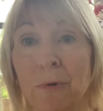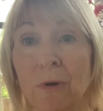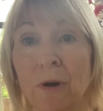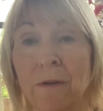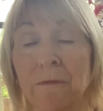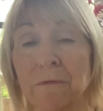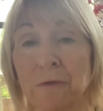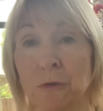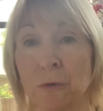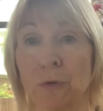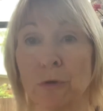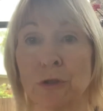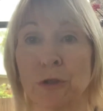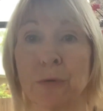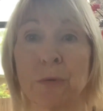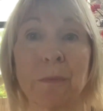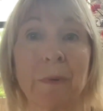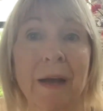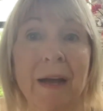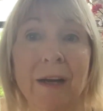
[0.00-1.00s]
I've taught you
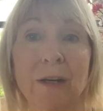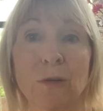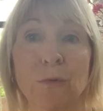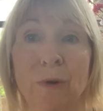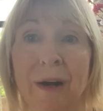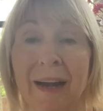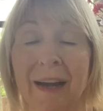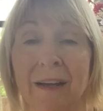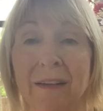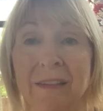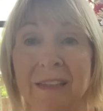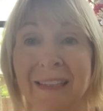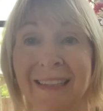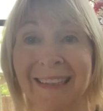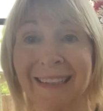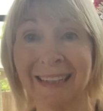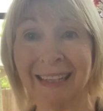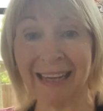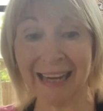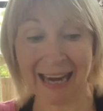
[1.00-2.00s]
about
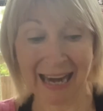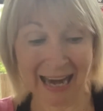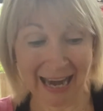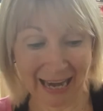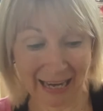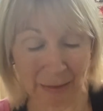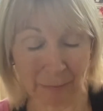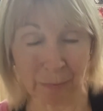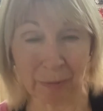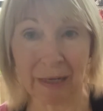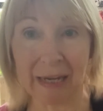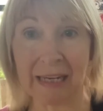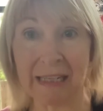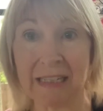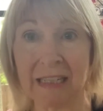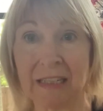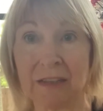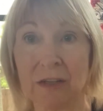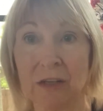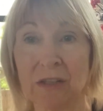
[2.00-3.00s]
grounding and
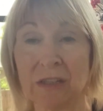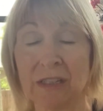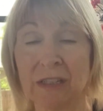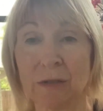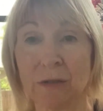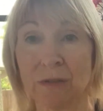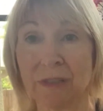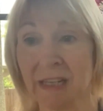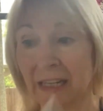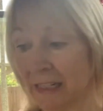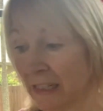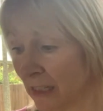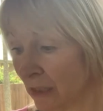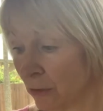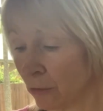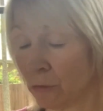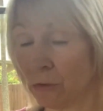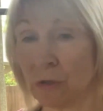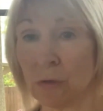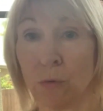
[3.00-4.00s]
planting those little
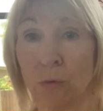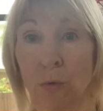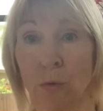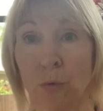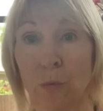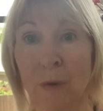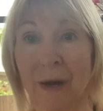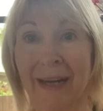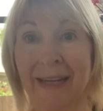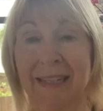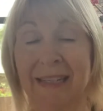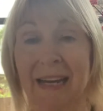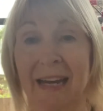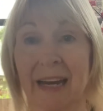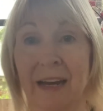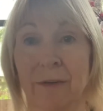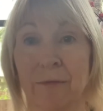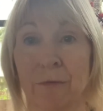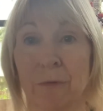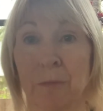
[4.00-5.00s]
tentacles all the way
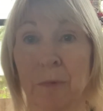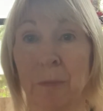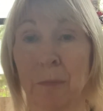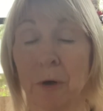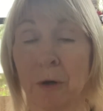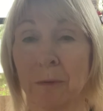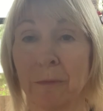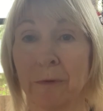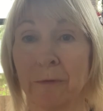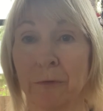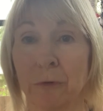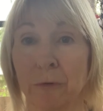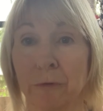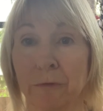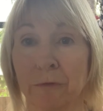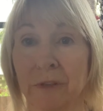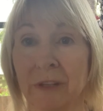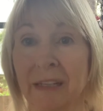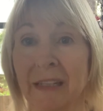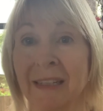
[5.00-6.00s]
down from the bottom of your
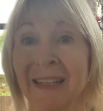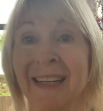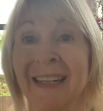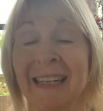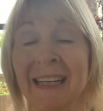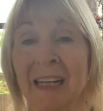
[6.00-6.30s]
feet,